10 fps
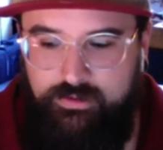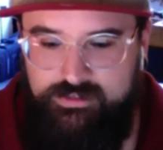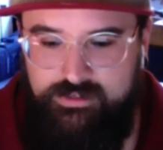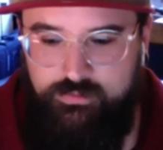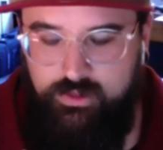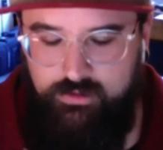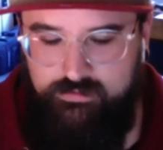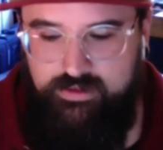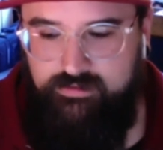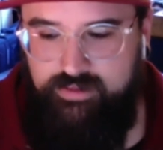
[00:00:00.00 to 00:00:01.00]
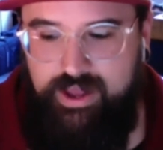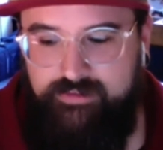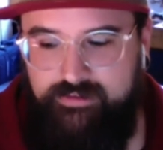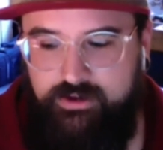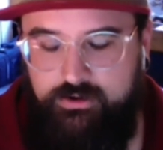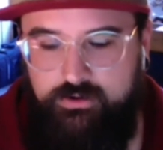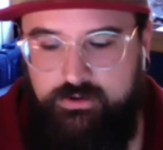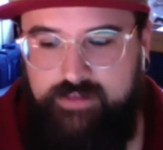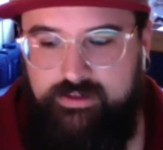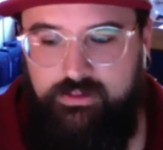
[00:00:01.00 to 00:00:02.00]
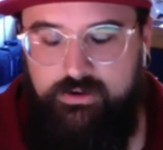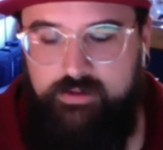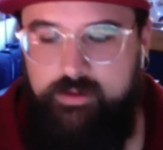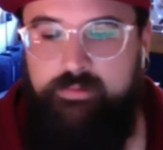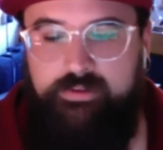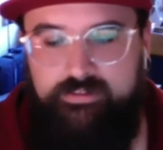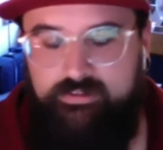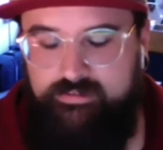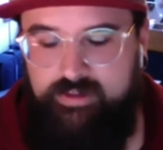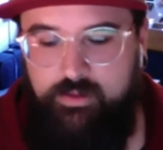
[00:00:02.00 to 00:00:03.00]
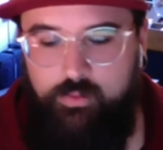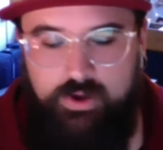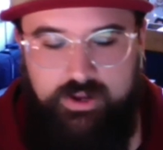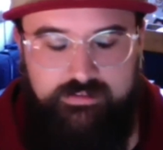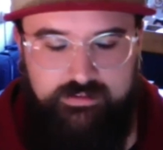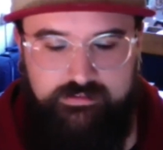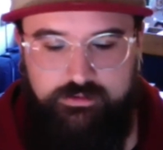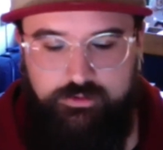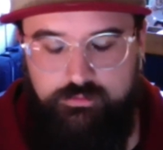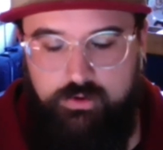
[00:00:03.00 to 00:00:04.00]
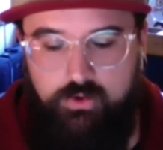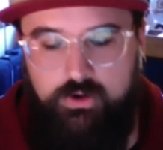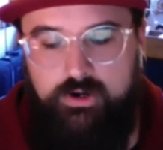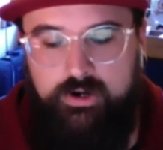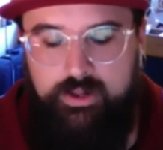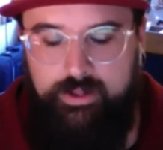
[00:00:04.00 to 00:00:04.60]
just one of those things that as I grew and as I learned about business that I wanted to do more.